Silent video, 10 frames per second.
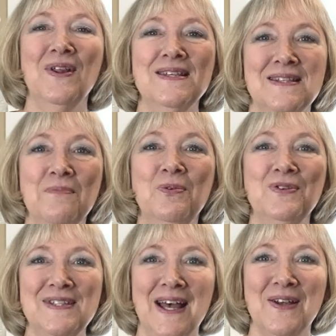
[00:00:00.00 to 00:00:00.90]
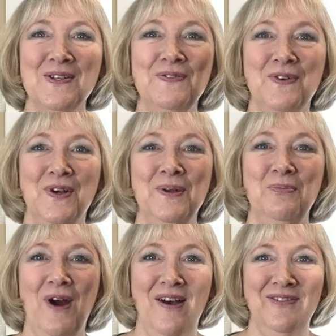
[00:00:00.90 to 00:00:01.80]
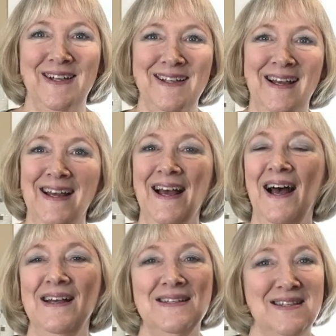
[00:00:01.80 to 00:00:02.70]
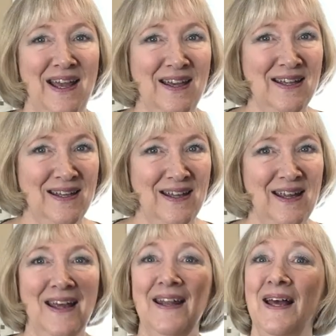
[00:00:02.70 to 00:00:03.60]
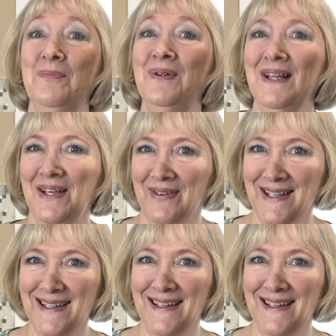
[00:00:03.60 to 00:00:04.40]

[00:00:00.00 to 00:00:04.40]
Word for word: that simple sells for good profit. I say it and I believe it